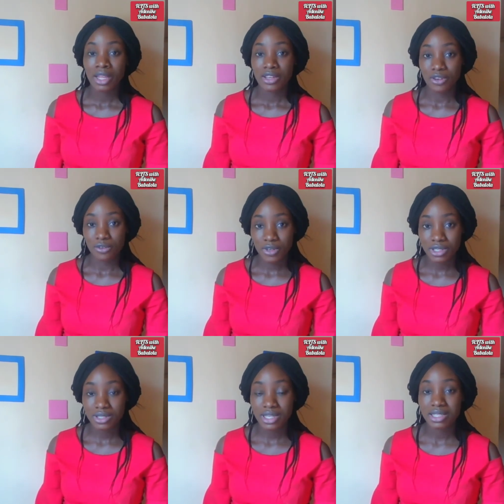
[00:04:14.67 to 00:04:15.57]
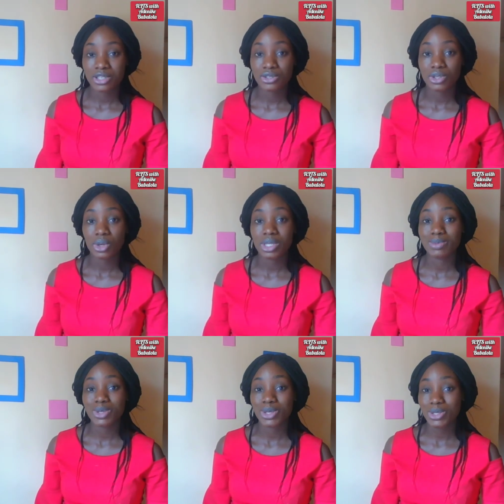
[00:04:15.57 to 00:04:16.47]
Your first sentence should always
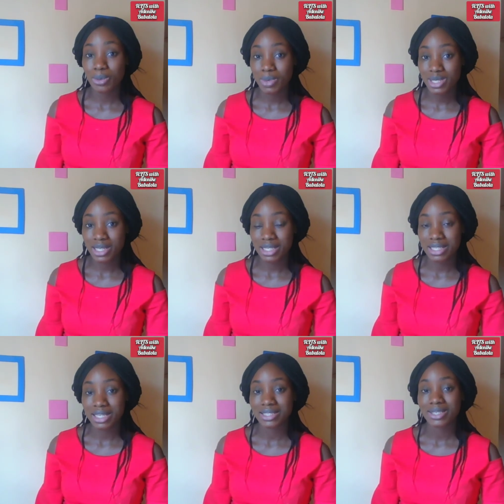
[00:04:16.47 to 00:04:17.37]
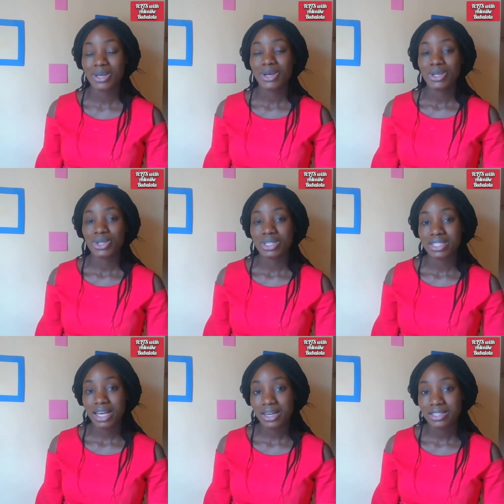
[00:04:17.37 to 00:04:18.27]
be your topic sentence. Your
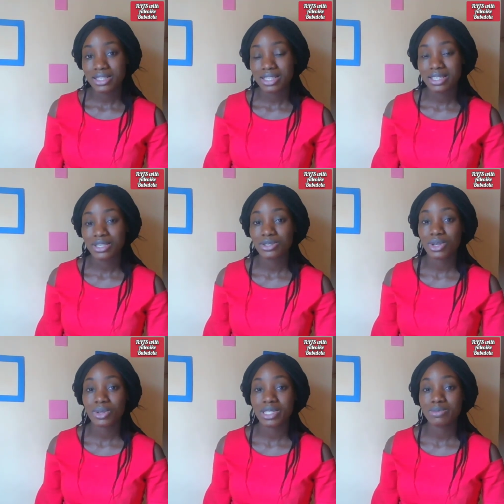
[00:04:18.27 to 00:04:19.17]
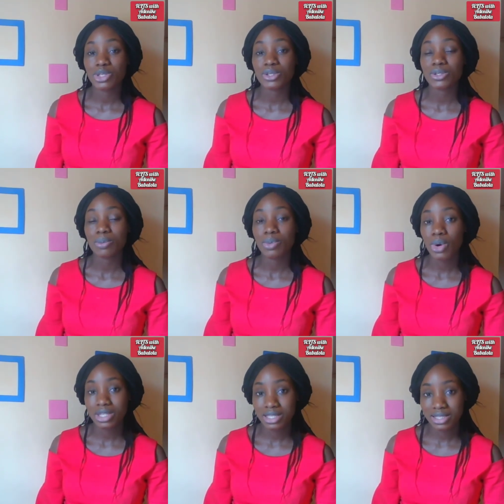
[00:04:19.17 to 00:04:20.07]
second sentence should always be your
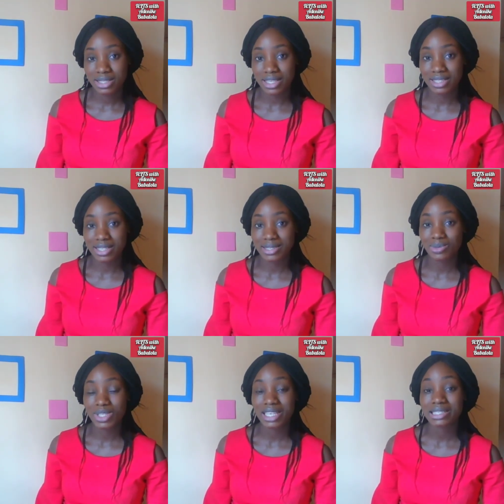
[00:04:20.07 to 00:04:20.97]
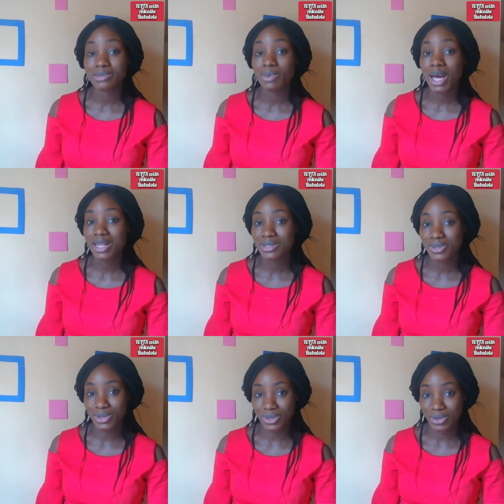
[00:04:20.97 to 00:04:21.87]
supporting sentence, which
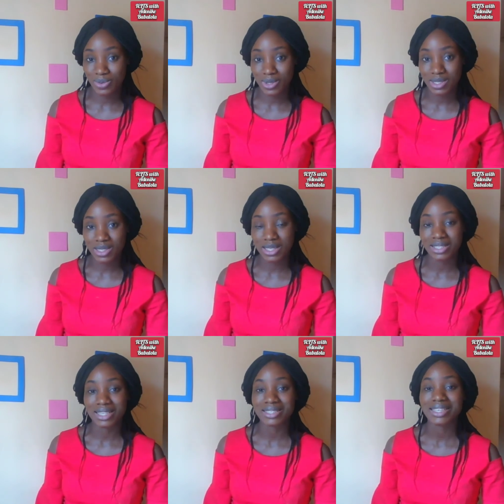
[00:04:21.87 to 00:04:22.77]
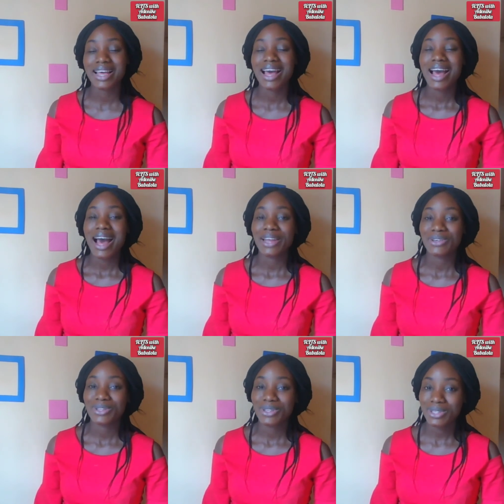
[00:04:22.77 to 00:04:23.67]
expands on your first sentence. And
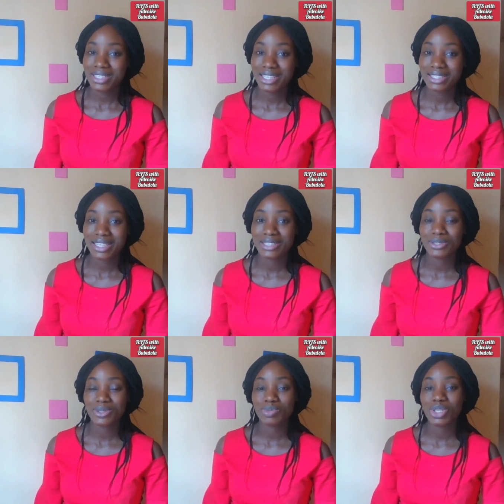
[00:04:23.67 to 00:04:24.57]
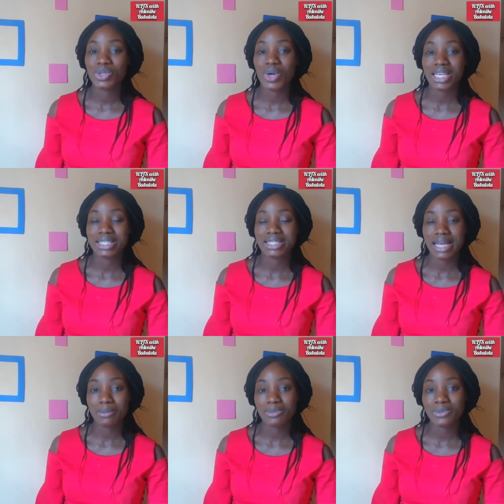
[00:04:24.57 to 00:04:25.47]
your third sentence should be your
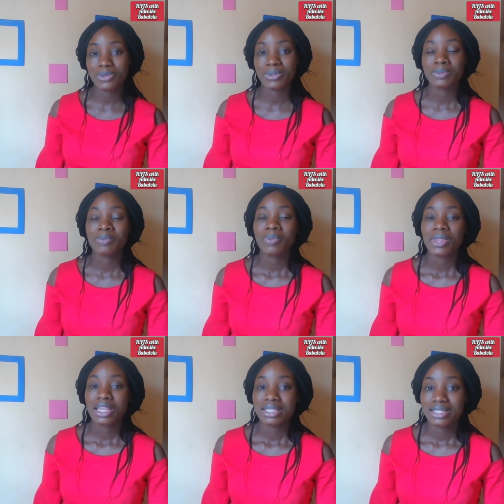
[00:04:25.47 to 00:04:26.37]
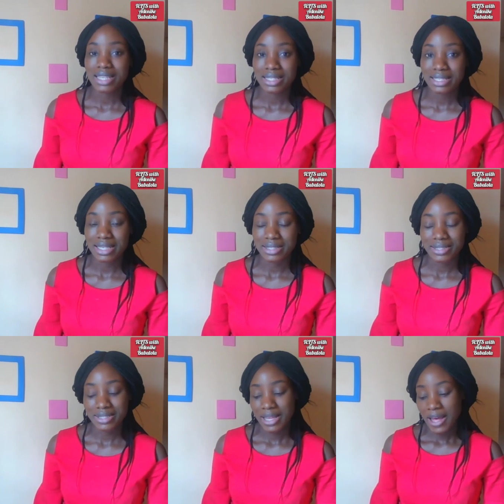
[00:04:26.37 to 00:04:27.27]
example sentence.